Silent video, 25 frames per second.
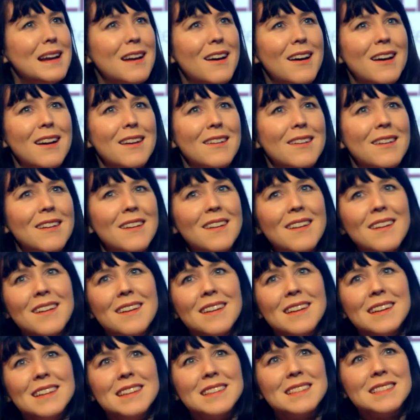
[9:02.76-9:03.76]
like,
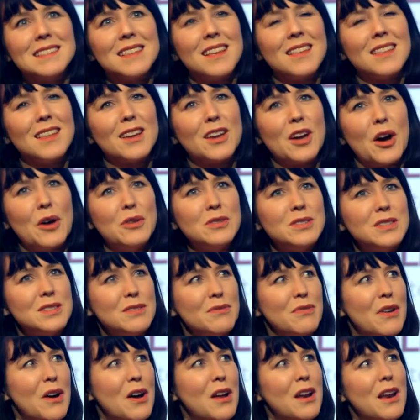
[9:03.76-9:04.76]
it's like the ghost
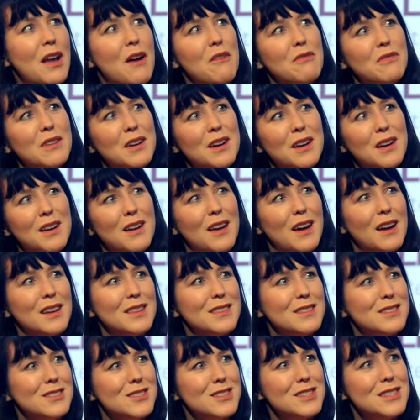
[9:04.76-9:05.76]
of her lover, like
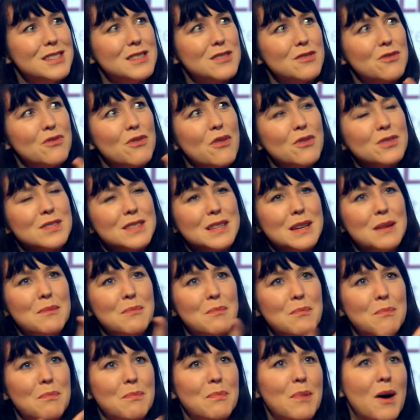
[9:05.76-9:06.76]
that she's
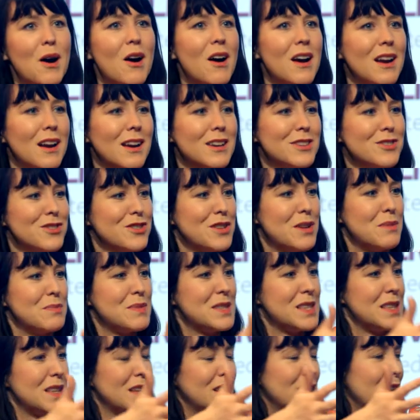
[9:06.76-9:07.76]
crossing by like
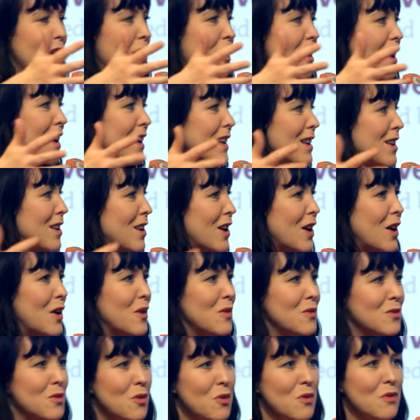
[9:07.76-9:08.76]
ships in the night, you
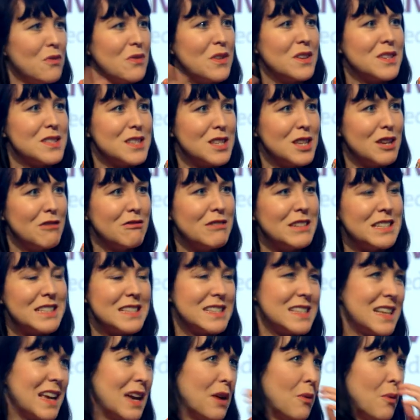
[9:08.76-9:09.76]
know, Orpheus and
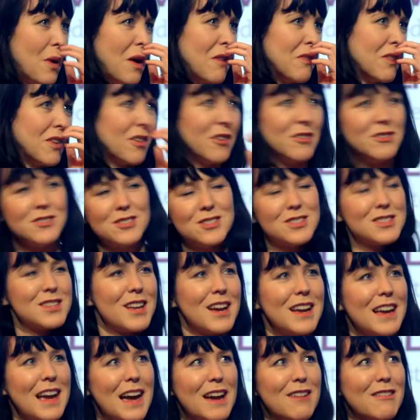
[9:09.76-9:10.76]
Eurydice or whatever. I was just
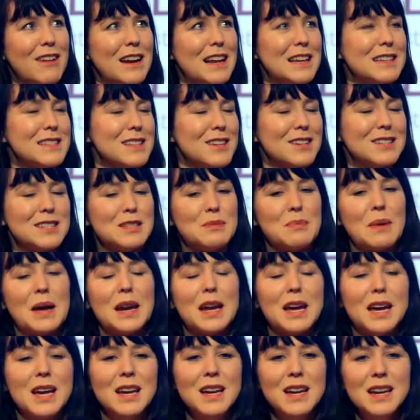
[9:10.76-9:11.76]
like getting really excited about
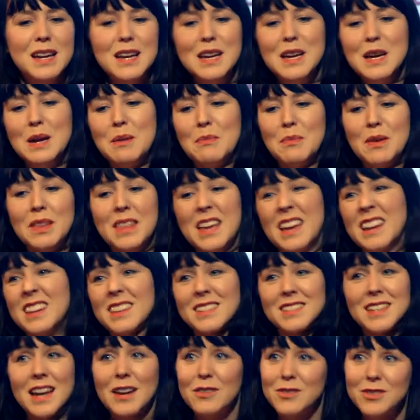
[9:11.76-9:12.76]
it. But at the end of
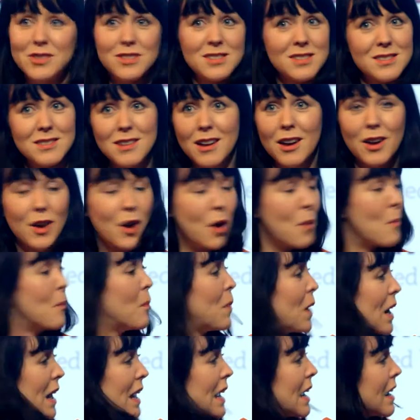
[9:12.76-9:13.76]
the day, it was just a
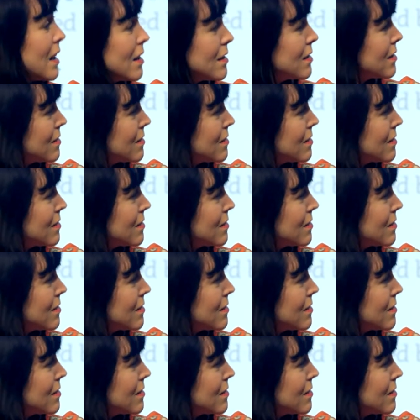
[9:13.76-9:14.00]
complete